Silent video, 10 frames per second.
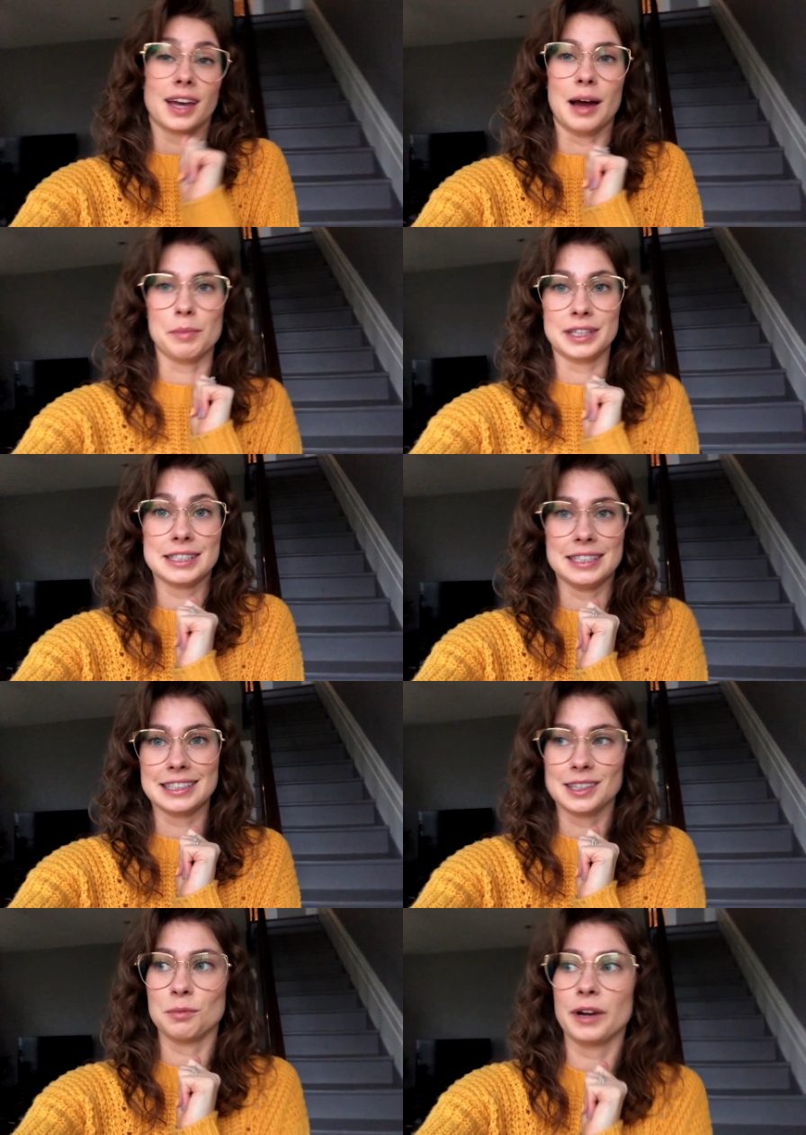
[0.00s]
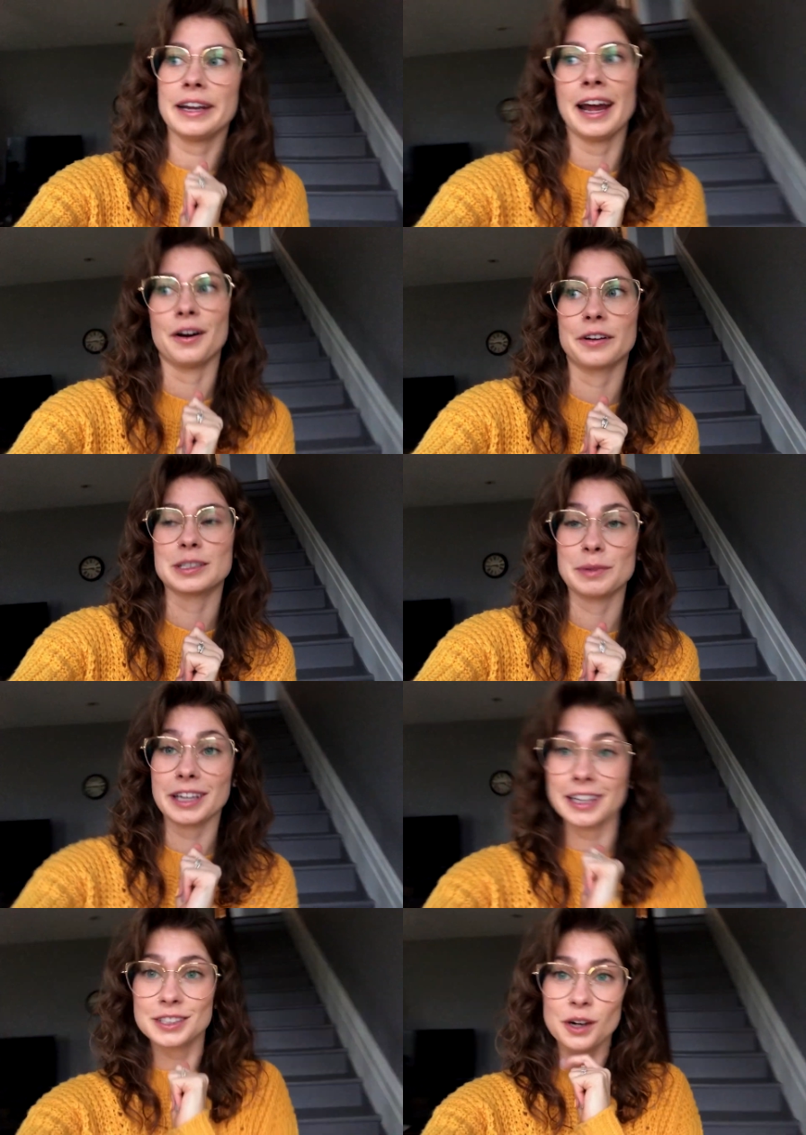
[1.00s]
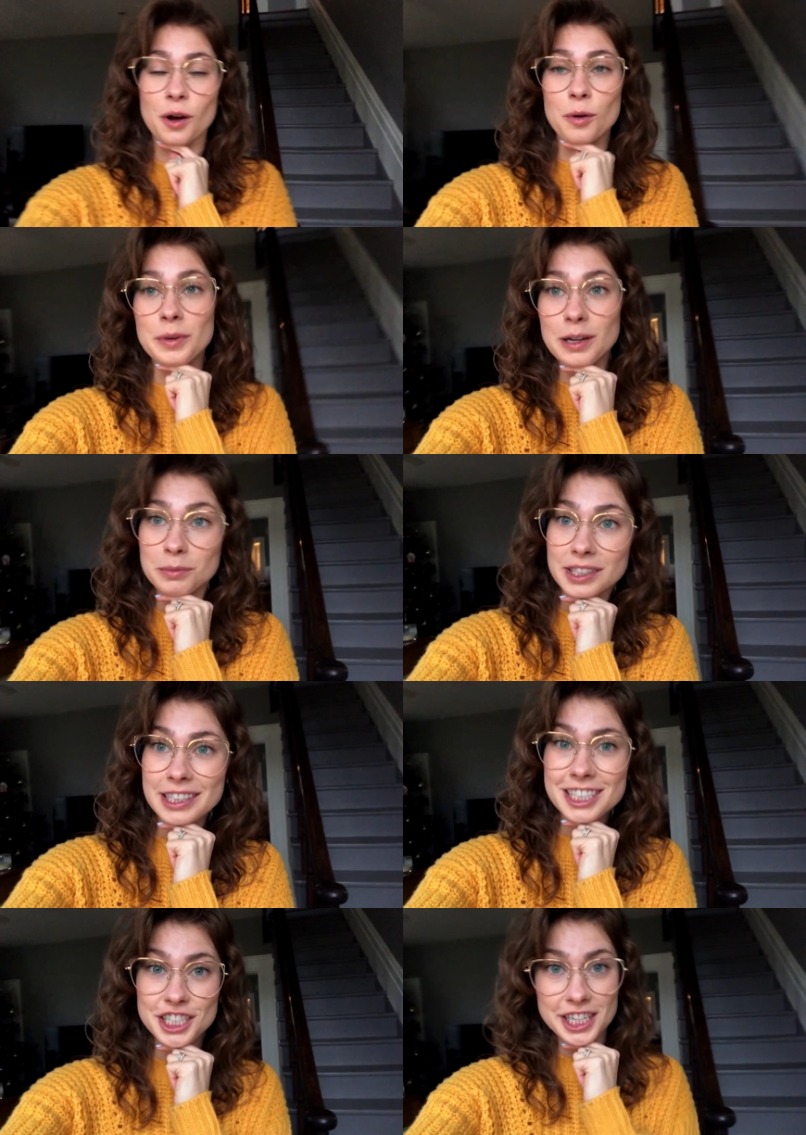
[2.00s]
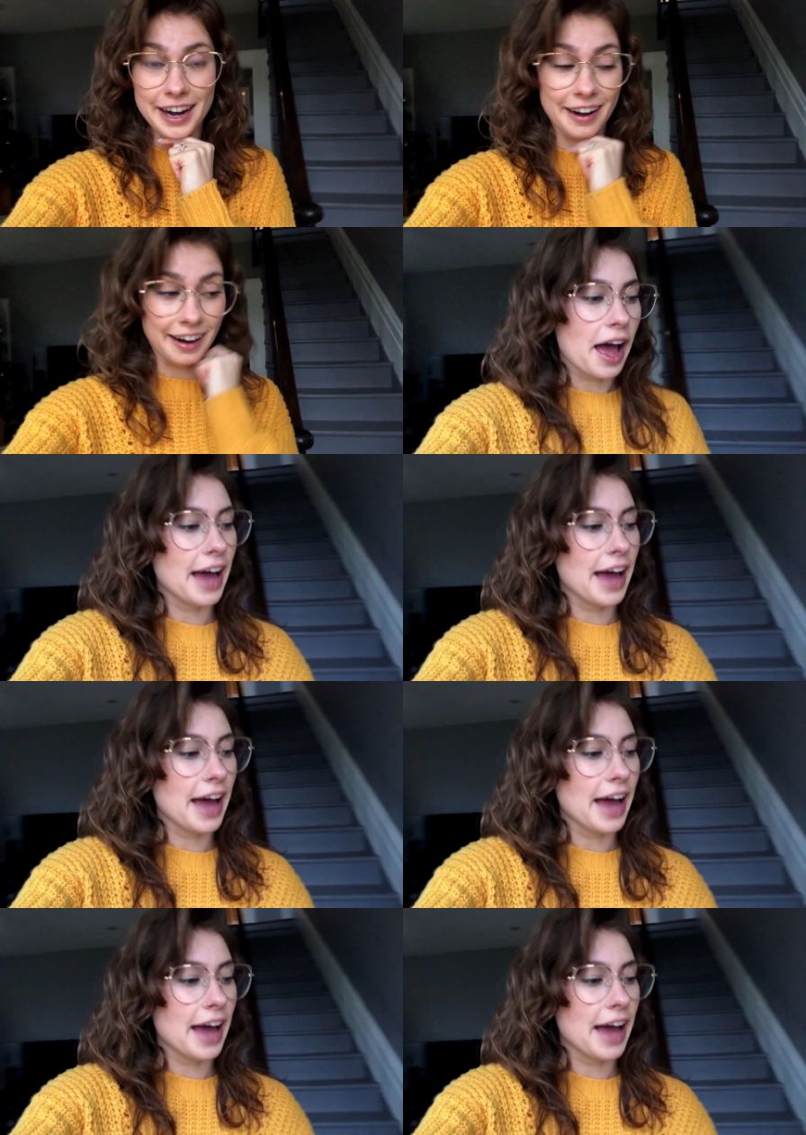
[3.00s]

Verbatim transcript: I might sneak some right now because my kids are home and I'm gonna share.